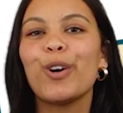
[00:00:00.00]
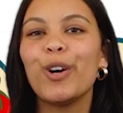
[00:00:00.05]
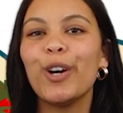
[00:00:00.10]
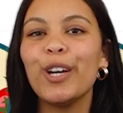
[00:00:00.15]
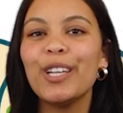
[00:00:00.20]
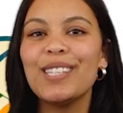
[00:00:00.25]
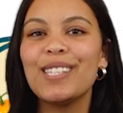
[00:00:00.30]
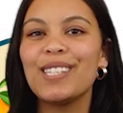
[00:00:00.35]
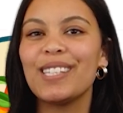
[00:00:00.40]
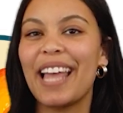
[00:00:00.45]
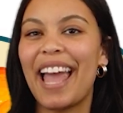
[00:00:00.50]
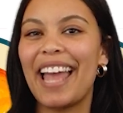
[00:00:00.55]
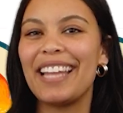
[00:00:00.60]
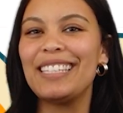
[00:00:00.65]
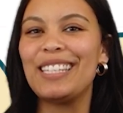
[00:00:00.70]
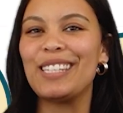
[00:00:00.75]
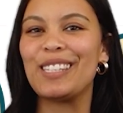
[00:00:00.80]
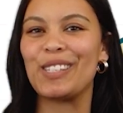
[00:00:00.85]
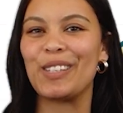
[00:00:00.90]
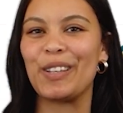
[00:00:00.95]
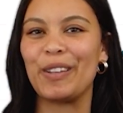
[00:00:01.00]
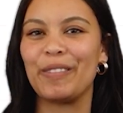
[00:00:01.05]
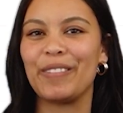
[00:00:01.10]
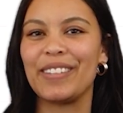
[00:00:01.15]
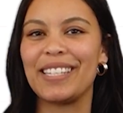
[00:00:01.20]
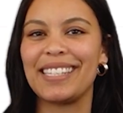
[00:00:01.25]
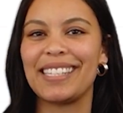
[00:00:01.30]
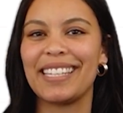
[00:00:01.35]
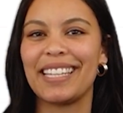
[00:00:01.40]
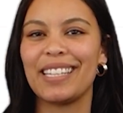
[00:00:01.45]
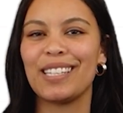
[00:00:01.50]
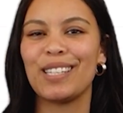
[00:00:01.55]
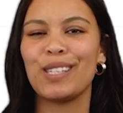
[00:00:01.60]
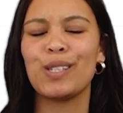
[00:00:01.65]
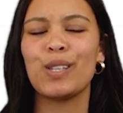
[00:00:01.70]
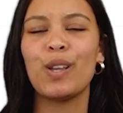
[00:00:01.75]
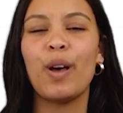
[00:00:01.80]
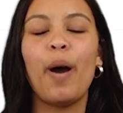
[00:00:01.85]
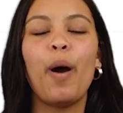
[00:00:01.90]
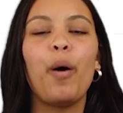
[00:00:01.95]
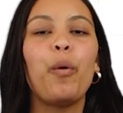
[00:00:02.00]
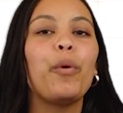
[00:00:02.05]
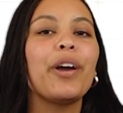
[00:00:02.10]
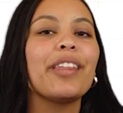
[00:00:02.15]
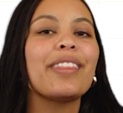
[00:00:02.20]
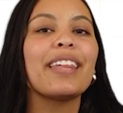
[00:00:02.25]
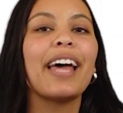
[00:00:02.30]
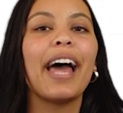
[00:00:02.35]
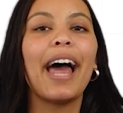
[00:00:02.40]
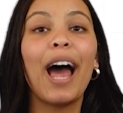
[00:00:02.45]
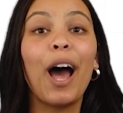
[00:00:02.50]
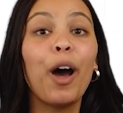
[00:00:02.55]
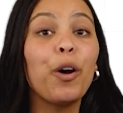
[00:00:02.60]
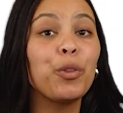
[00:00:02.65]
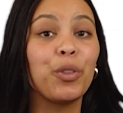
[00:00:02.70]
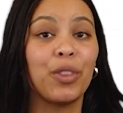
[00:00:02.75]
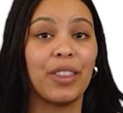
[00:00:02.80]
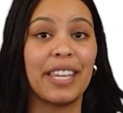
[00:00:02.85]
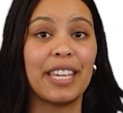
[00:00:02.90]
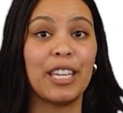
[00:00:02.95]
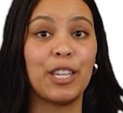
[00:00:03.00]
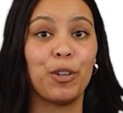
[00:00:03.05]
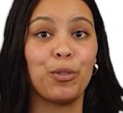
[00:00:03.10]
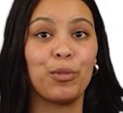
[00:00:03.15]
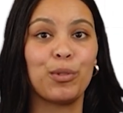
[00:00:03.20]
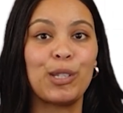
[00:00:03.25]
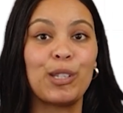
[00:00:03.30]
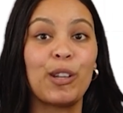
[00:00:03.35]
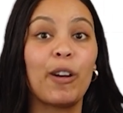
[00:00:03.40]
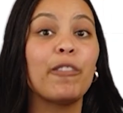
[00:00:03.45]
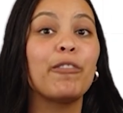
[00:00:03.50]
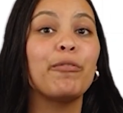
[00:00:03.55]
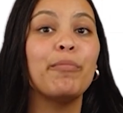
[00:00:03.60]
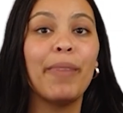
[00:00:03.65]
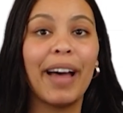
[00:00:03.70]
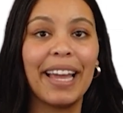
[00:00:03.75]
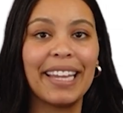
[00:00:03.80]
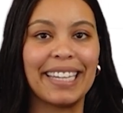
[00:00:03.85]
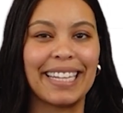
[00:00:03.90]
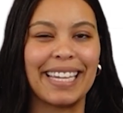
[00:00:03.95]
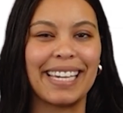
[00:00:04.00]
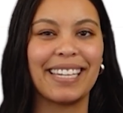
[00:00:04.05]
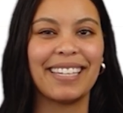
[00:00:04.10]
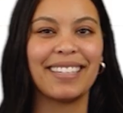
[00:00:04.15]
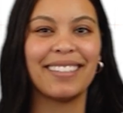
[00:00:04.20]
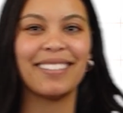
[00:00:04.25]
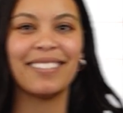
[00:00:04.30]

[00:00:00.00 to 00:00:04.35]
goods and services without the use of money.